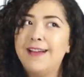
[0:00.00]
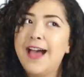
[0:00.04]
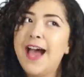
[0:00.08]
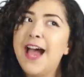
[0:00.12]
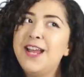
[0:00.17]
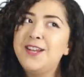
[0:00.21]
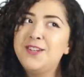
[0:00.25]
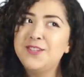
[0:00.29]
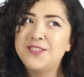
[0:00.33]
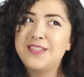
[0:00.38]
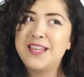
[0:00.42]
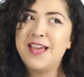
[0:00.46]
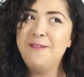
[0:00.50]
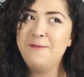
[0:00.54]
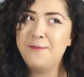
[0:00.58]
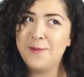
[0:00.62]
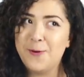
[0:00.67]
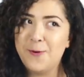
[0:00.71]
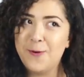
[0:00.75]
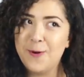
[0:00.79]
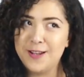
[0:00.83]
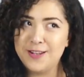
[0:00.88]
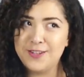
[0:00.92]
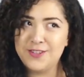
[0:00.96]
I just have a
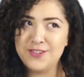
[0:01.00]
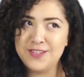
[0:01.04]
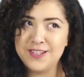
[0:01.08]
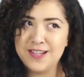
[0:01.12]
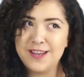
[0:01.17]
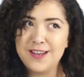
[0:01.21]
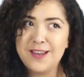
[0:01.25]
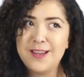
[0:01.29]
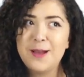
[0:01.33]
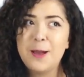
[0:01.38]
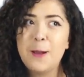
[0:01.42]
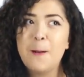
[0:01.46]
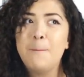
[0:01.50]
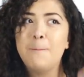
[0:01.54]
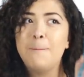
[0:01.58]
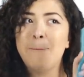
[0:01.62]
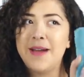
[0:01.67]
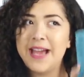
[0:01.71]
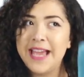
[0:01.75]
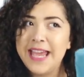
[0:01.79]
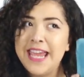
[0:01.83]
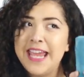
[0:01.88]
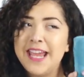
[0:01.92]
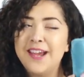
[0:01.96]
question.
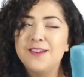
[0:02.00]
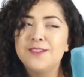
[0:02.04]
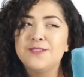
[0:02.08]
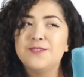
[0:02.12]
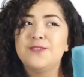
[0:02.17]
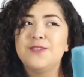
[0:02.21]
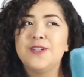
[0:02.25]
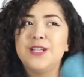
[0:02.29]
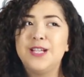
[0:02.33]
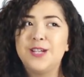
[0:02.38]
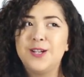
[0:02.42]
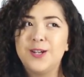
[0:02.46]
My hair is already